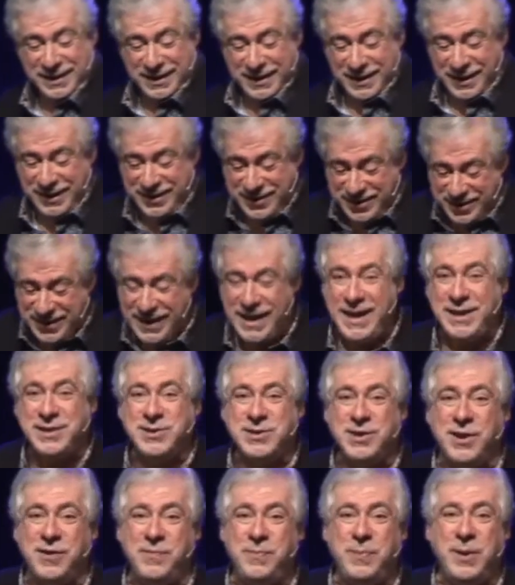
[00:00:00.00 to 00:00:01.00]
He
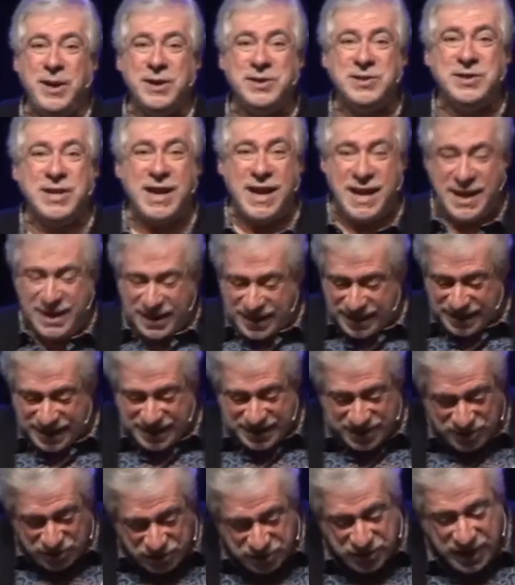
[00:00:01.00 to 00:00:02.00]
starts off by saying,
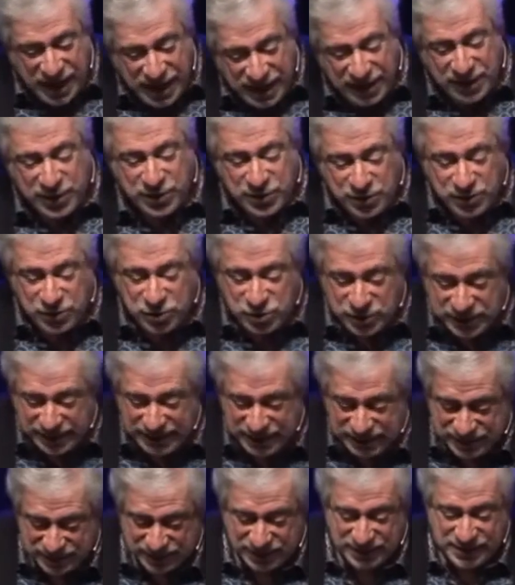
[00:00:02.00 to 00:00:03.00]
thank you,
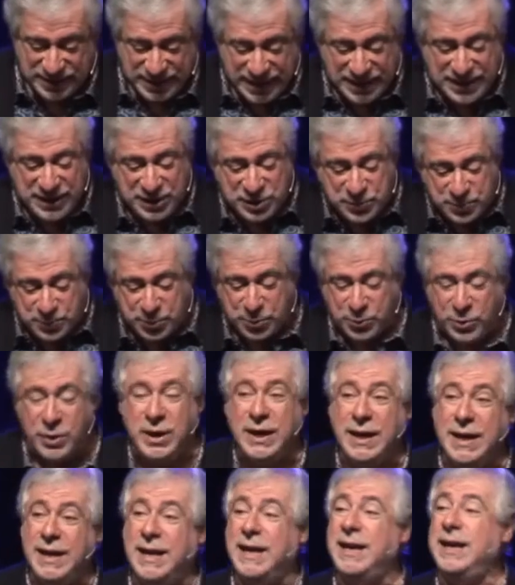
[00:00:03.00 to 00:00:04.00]
Jesus. And his
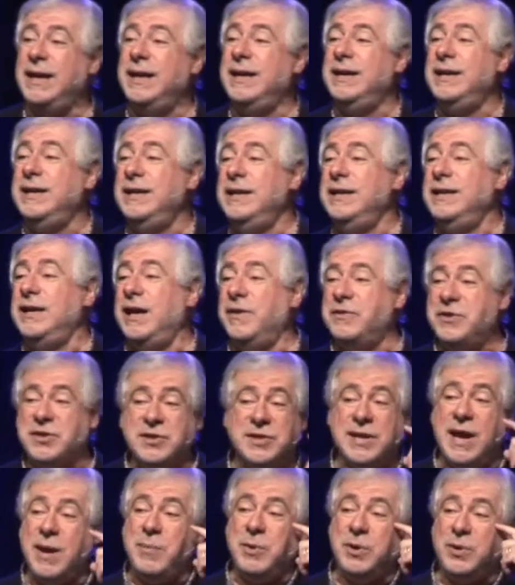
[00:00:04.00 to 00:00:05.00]
prayer, I've
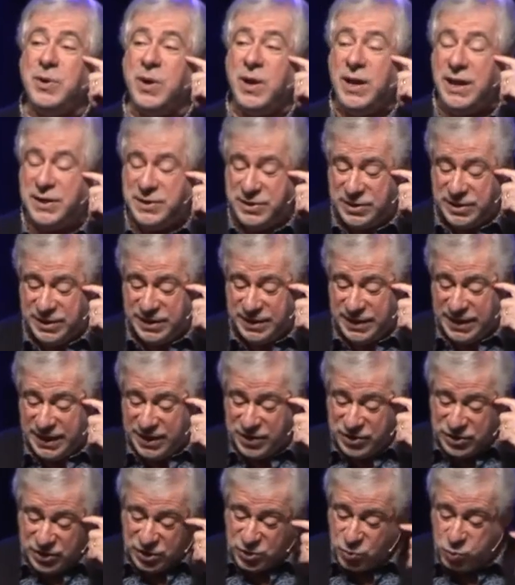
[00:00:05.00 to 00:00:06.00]
summarized it
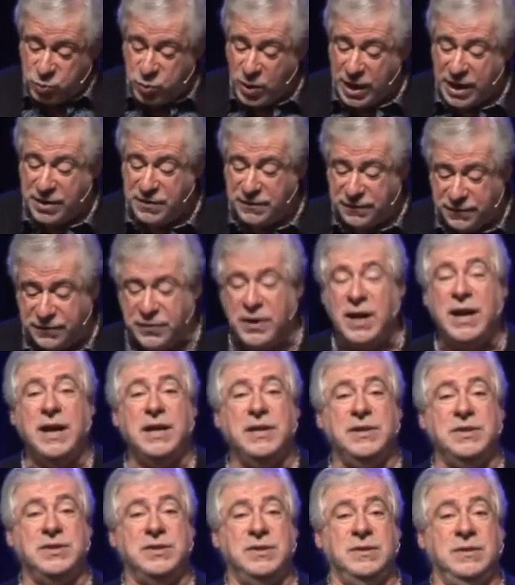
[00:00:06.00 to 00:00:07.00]
in just one
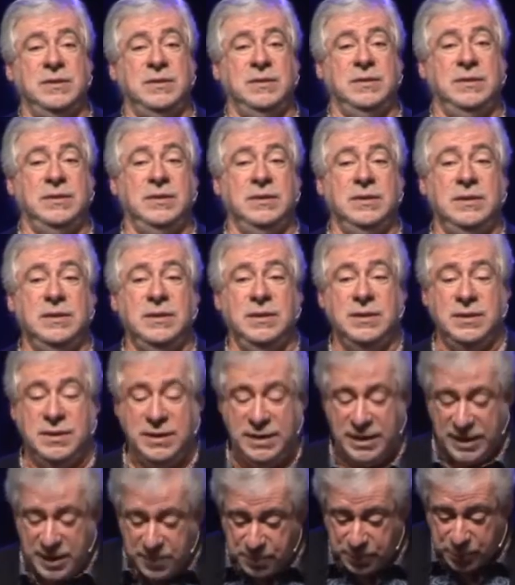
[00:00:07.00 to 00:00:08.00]
phrase.
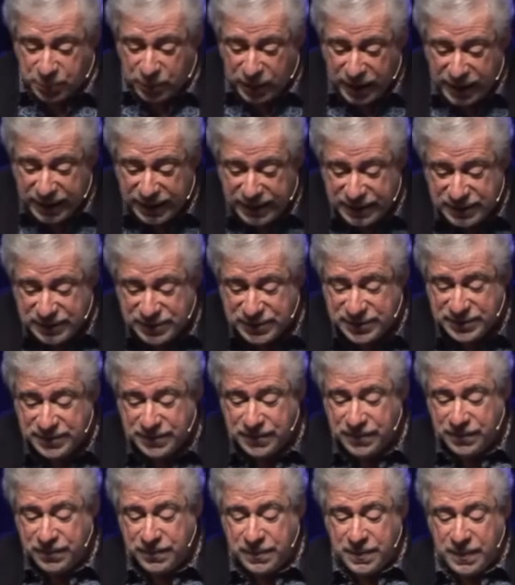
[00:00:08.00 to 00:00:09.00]
And he prays
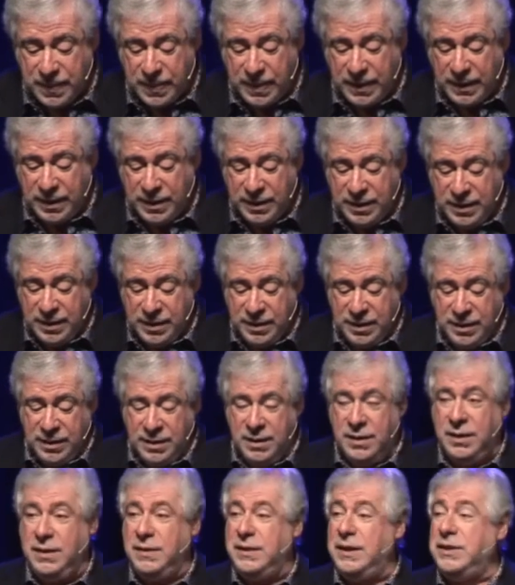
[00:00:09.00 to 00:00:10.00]

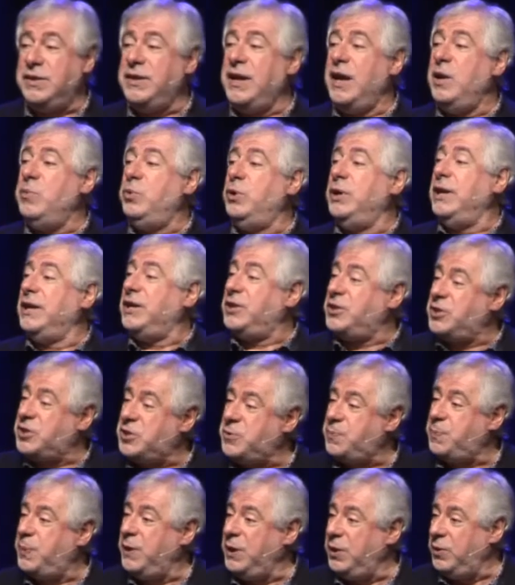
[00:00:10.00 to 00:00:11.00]
that they would
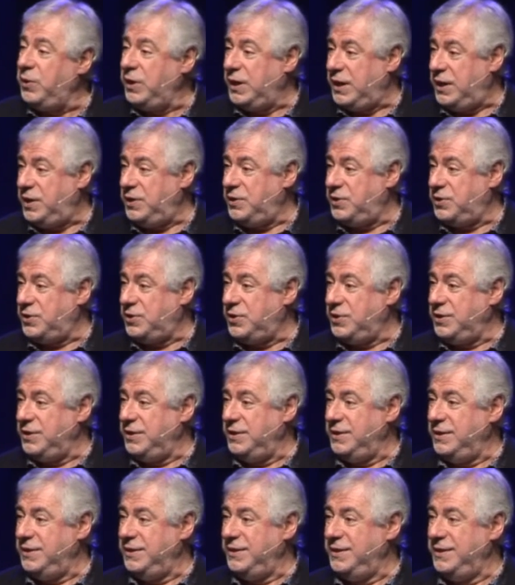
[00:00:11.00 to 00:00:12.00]
experience
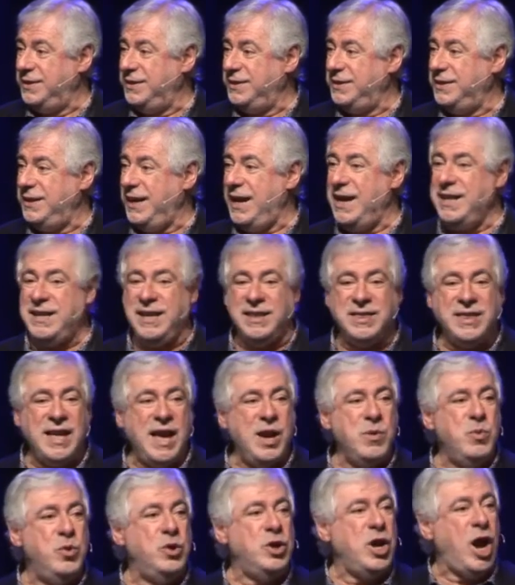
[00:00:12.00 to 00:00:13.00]
and that
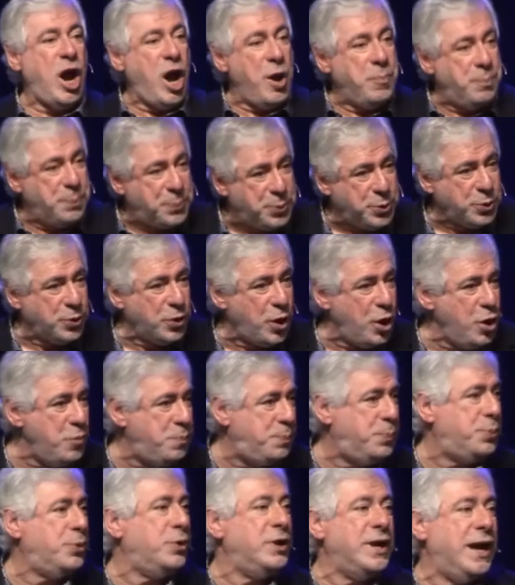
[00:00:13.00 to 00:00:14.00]
they would
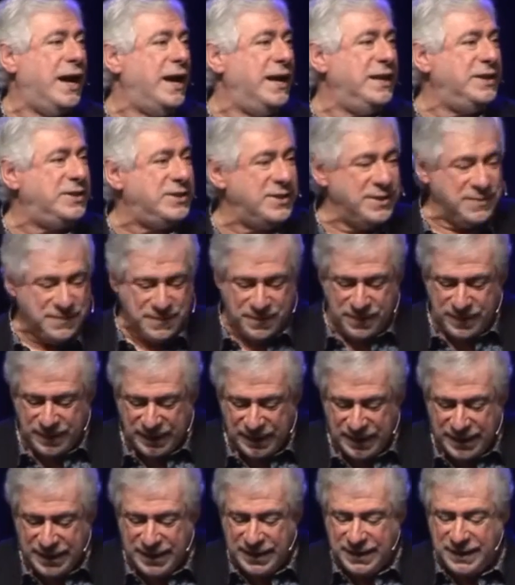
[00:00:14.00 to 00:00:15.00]
appropriate
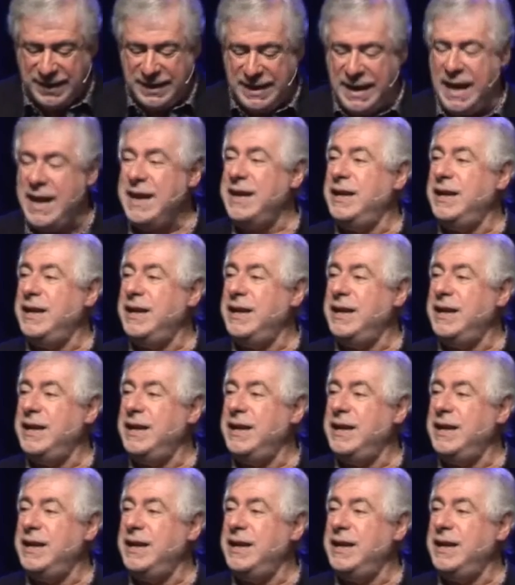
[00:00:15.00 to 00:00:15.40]
the